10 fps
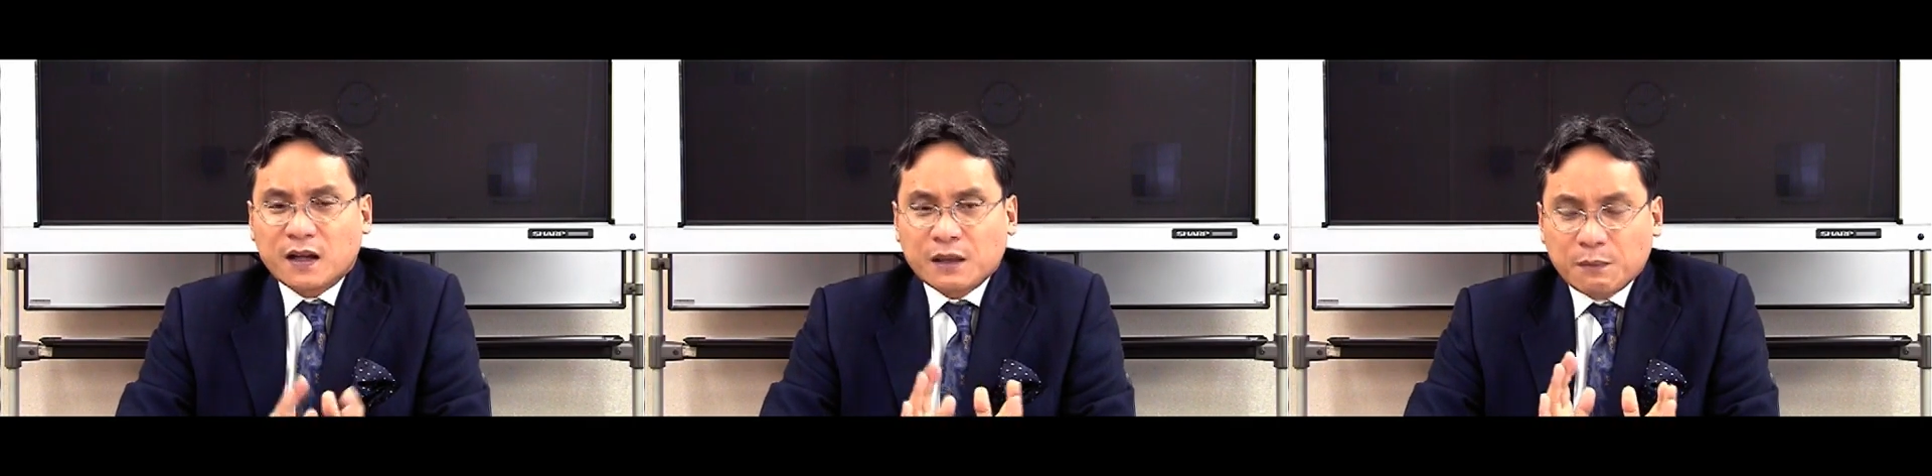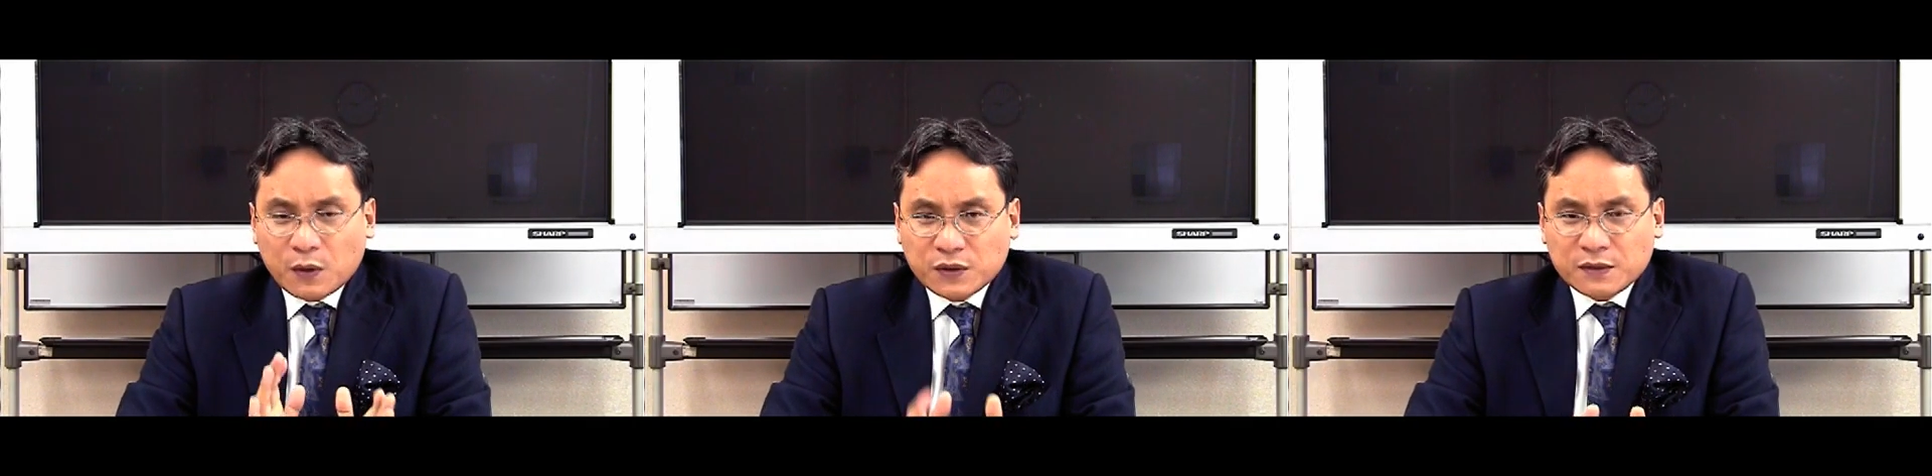
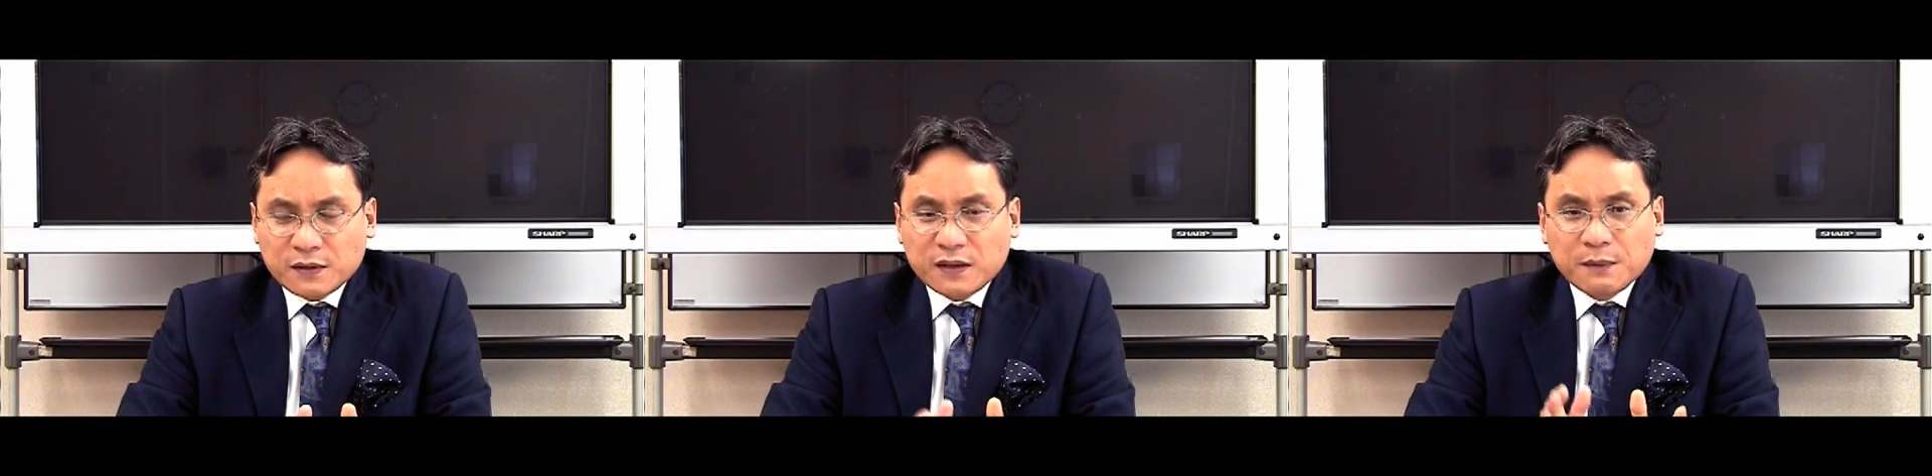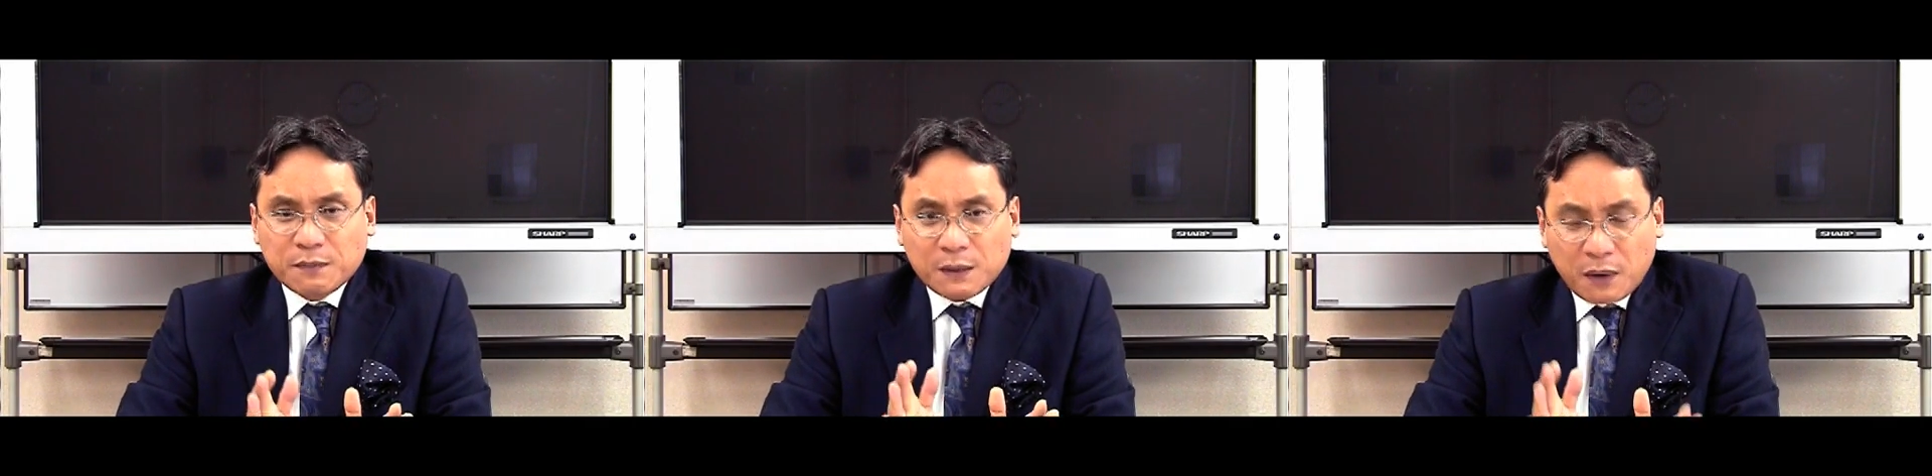
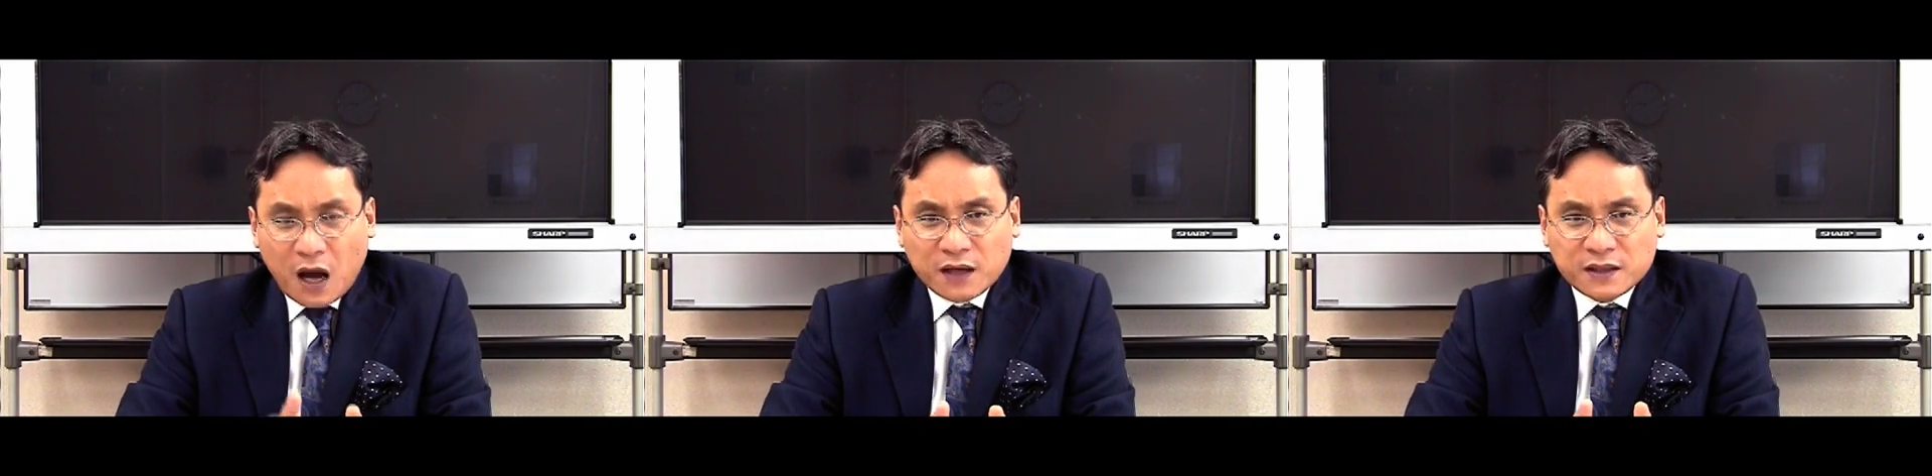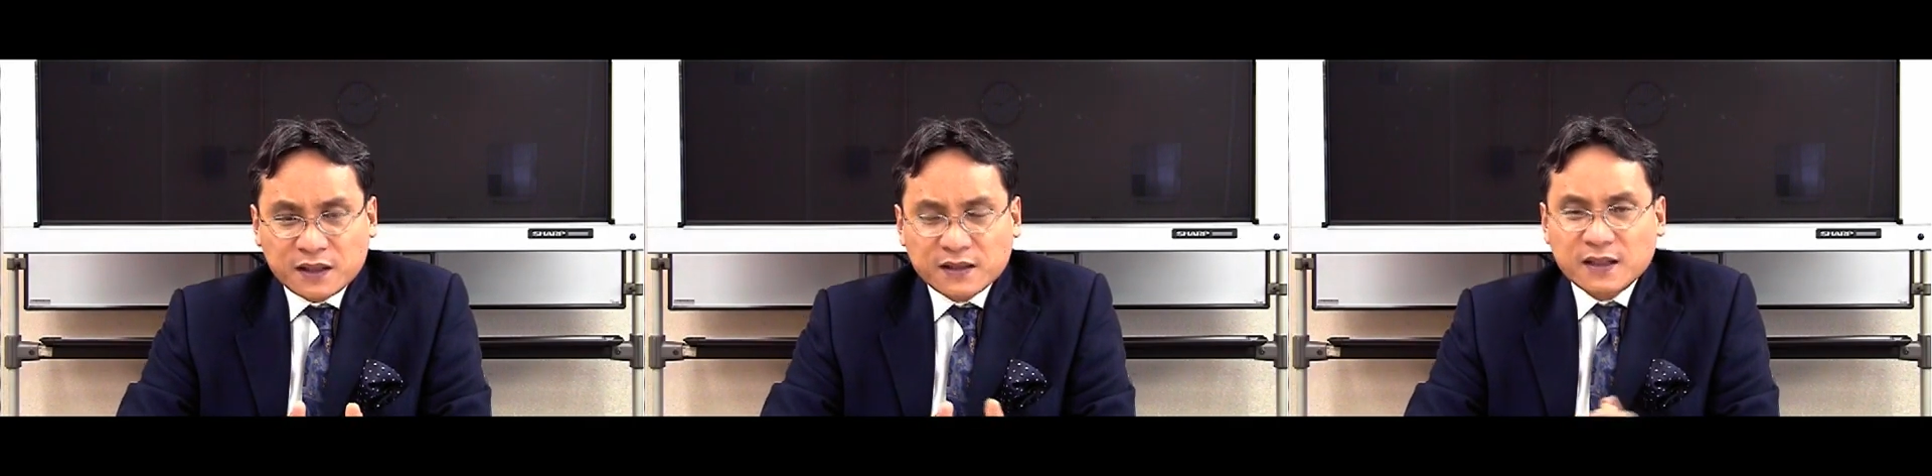The
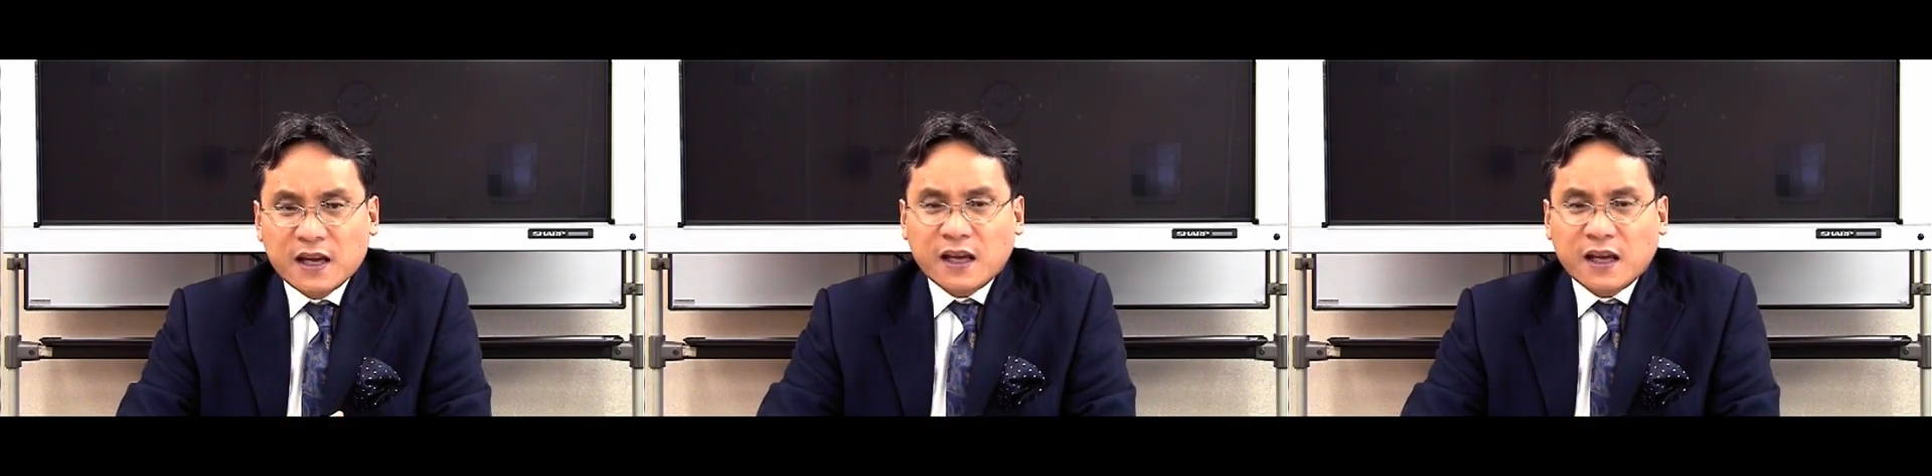parties